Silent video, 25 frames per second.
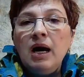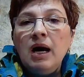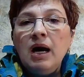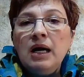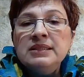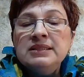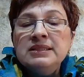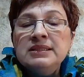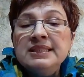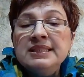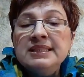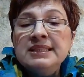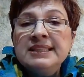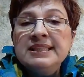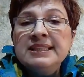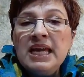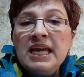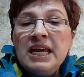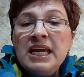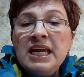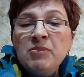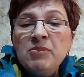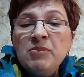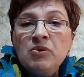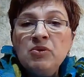The
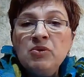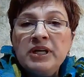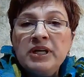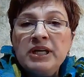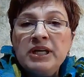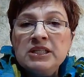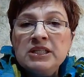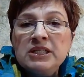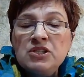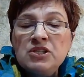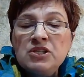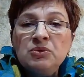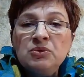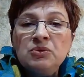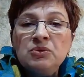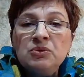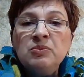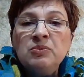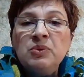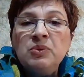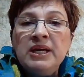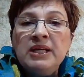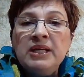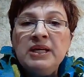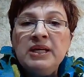same you can do
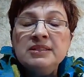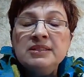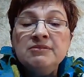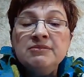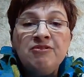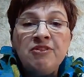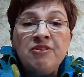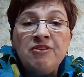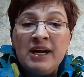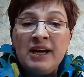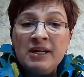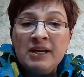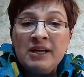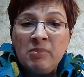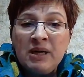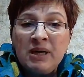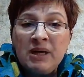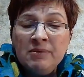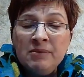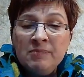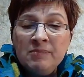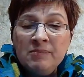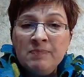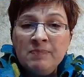with fiber.